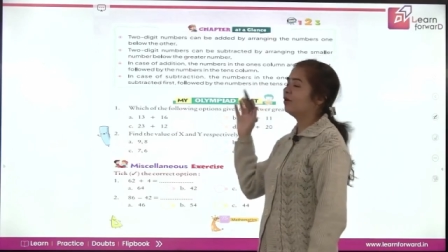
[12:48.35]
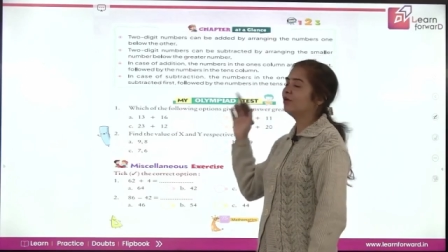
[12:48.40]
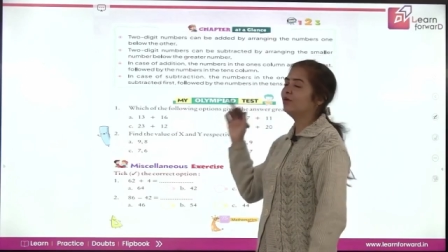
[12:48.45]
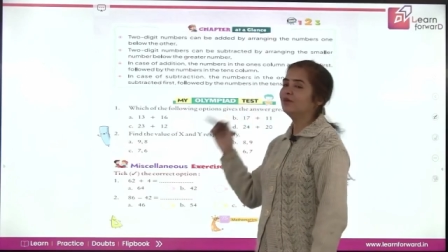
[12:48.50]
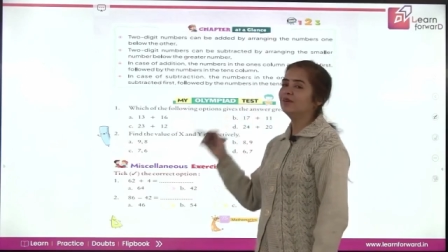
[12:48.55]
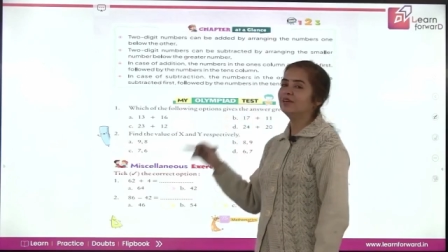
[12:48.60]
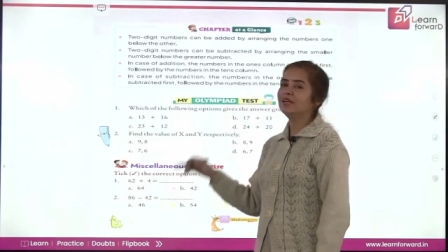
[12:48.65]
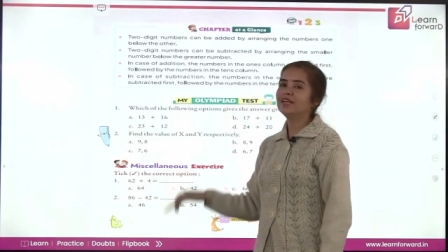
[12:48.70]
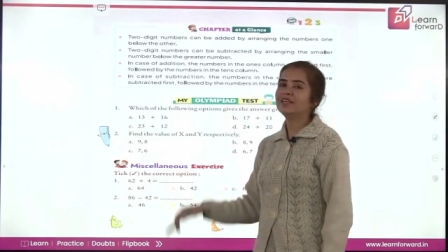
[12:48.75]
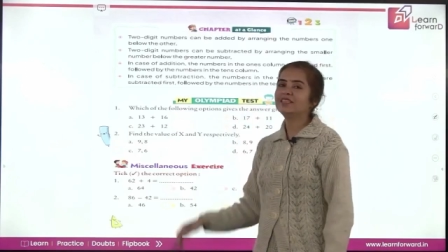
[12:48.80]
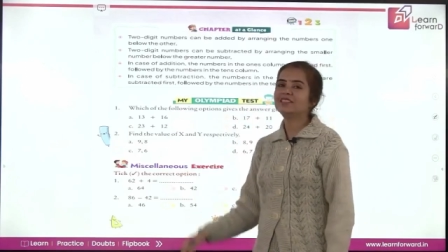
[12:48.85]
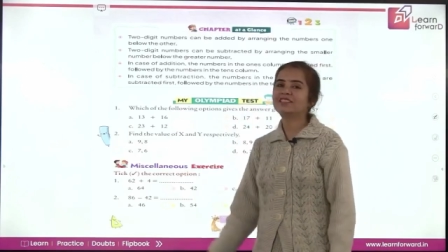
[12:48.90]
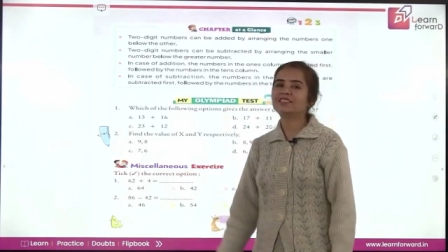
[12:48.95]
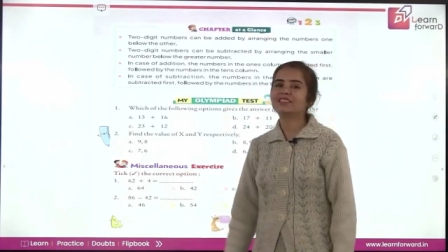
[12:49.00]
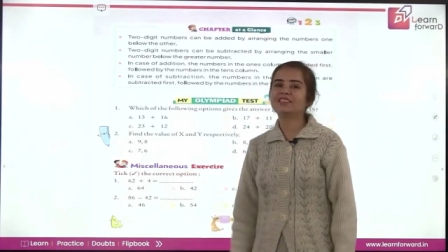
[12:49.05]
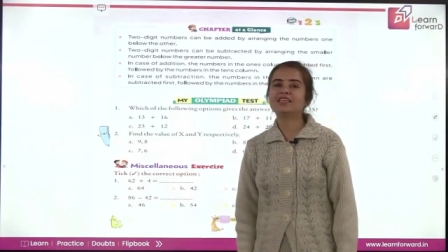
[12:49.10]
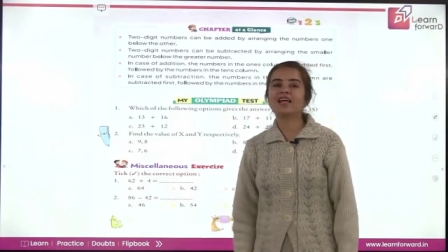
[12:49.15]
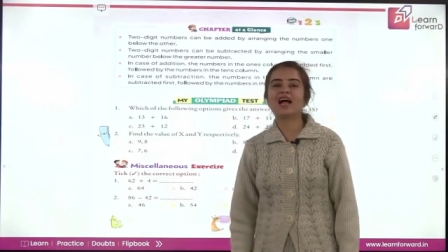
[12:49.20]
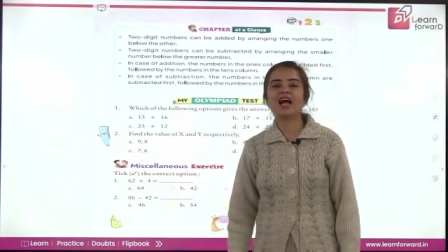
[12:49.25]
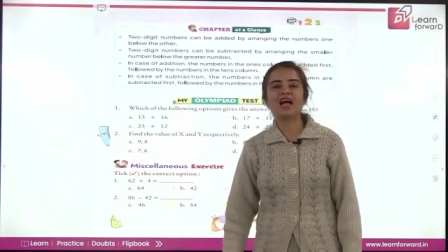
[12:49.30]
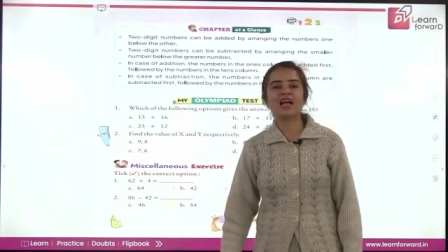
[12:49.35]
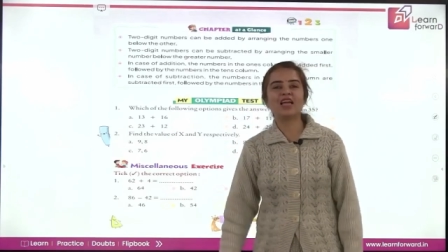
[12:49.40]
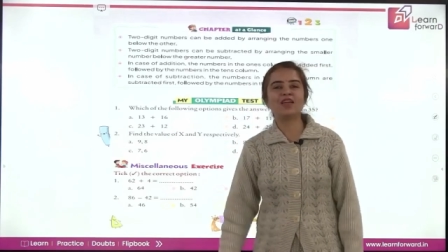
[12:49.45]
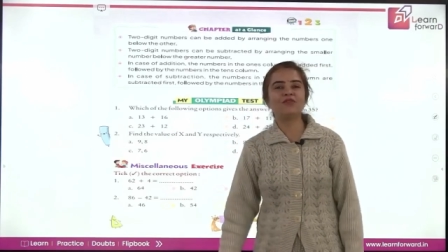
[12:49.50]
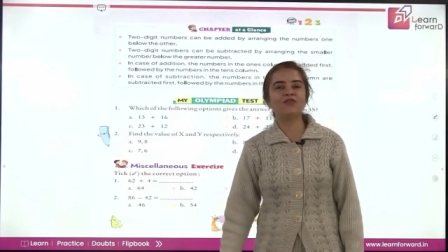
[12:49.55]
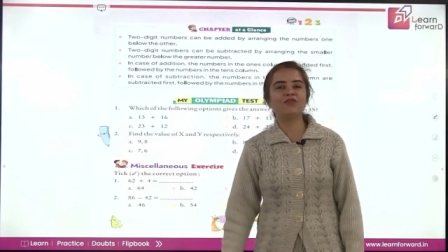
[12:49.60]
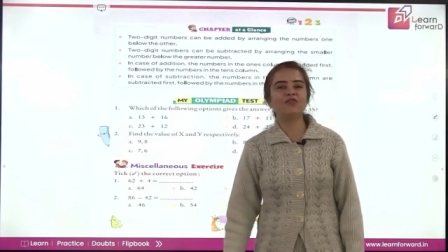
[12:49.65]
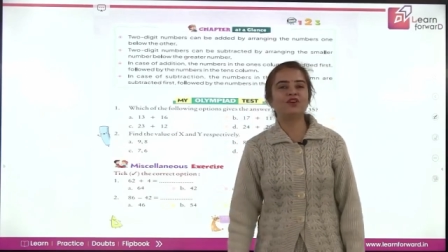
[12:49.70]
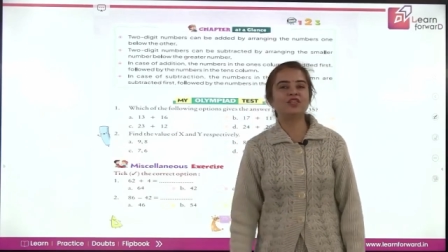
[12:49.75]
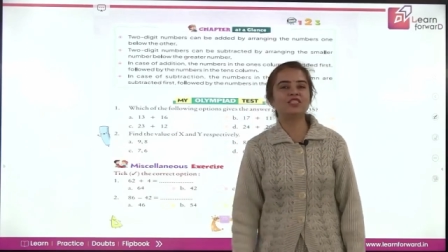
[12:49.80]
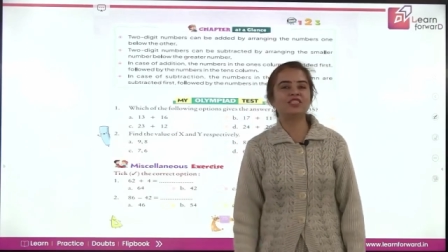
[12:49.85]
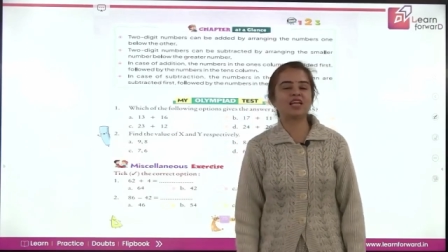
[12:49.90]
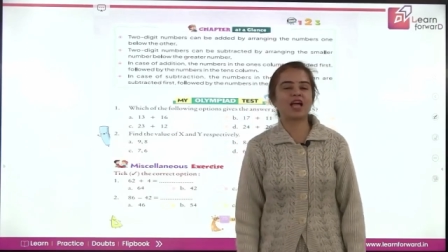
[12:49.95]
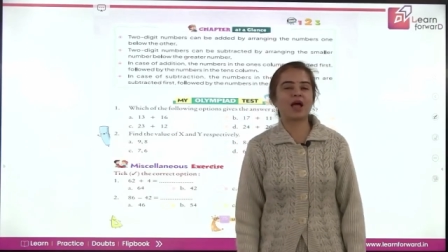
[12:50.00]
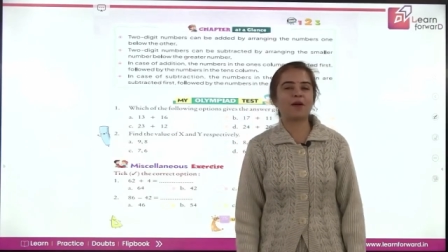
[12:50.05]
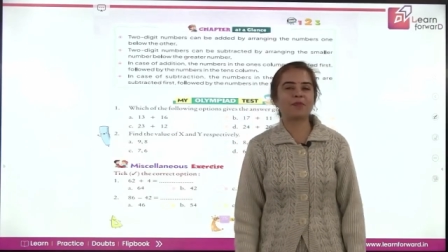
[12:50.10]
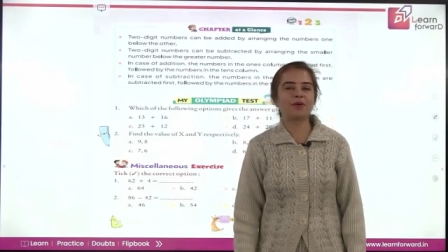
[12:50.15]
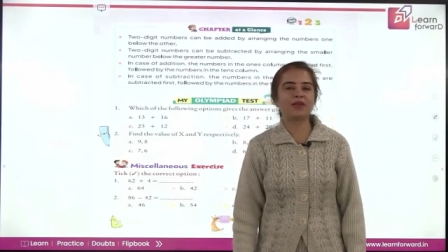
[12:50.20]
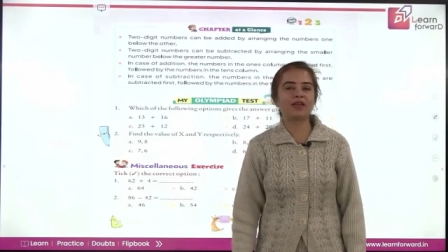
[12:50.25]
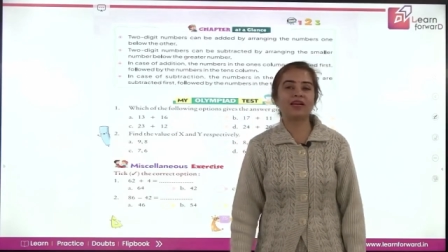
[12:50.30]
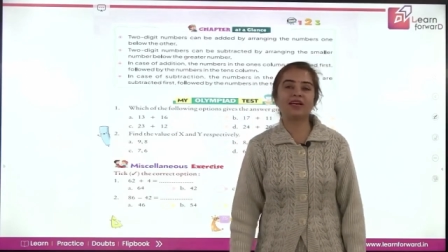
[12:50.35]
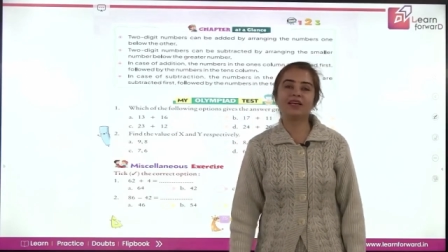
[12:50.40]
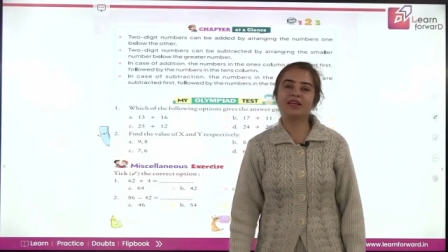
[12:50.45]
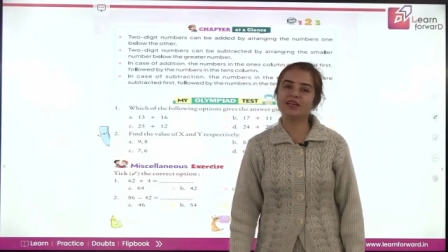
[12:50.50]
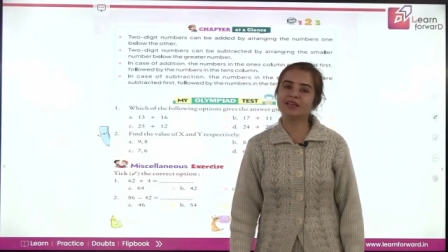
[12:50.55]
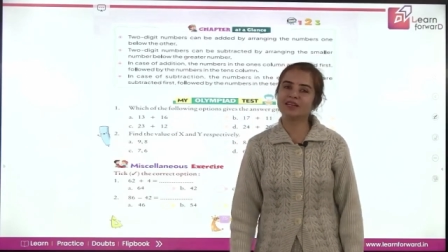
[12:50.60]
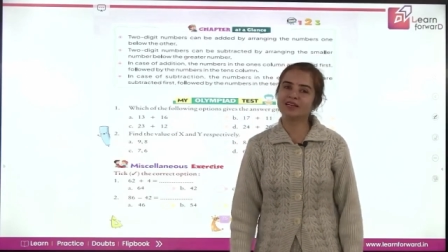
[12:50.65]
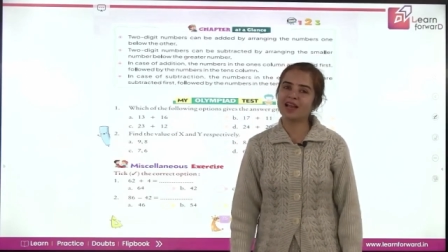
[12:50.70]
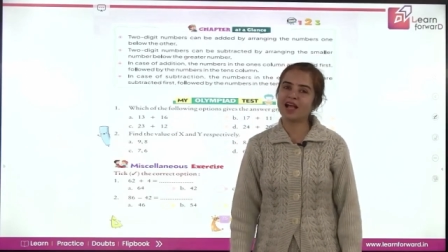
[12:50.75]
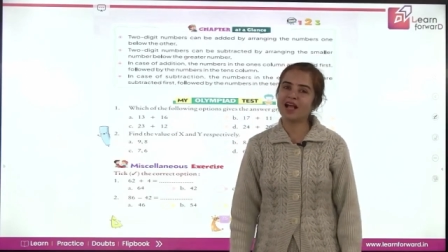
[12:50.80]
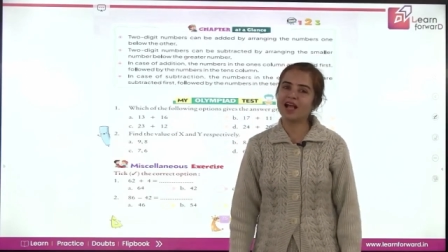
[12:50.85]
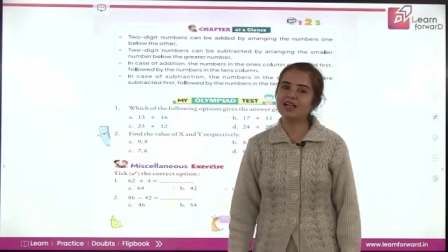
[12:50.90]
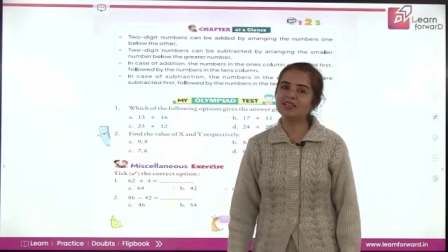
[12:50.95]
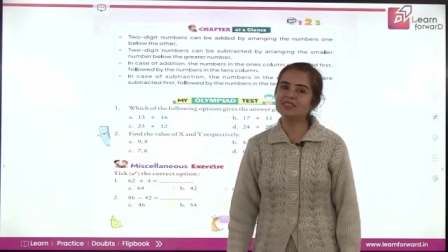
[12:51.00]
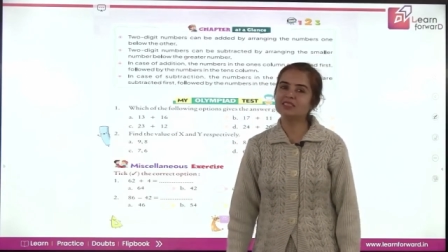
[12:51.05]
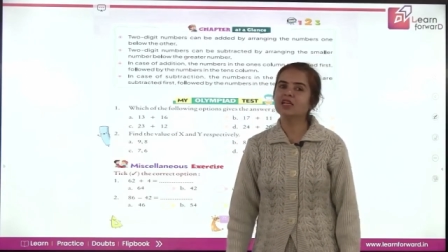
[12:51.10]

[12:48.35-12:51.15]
it's time for chapter at a glance.